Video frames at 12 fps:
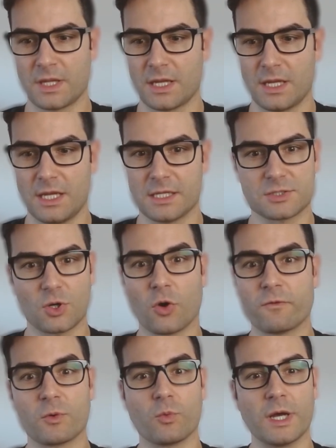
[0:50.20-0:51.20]
He is
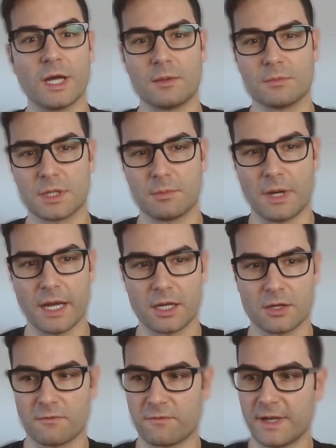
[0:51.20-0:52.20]
overwhelmed by
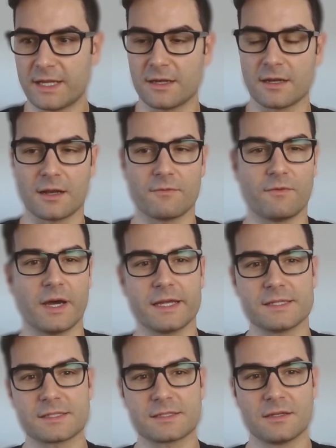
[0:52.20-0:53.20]
conflicting
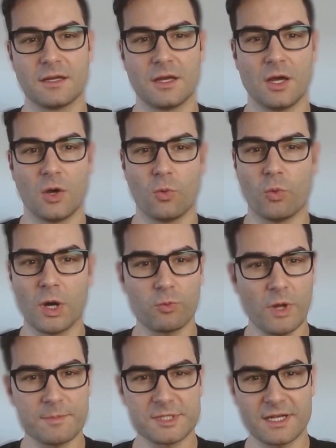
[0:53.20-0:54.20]
advice. One
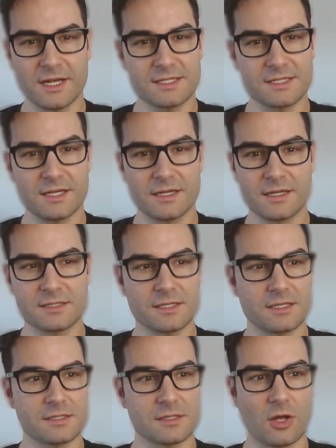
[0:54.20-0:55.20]
website says
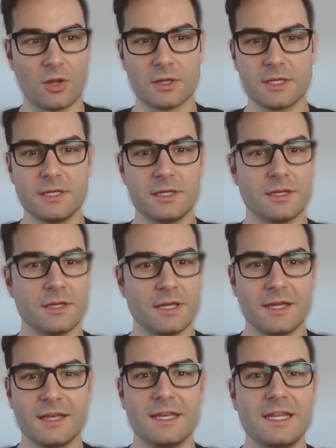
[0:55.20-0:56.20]
he only
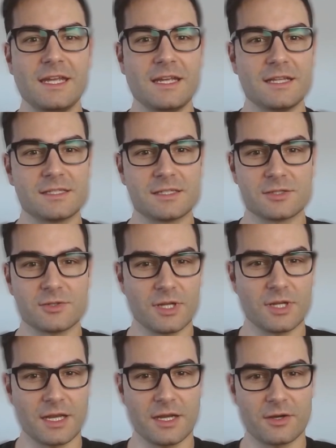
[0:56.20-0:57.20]
needs to
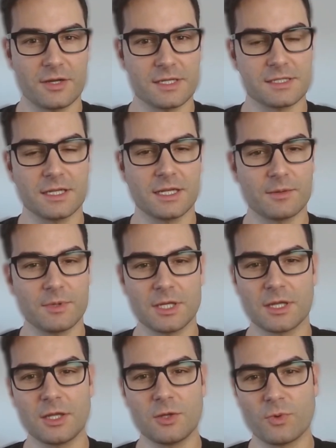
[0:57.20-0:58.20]
declare his income in
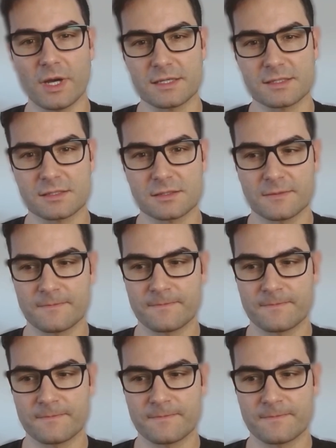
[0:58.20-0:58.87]
the US.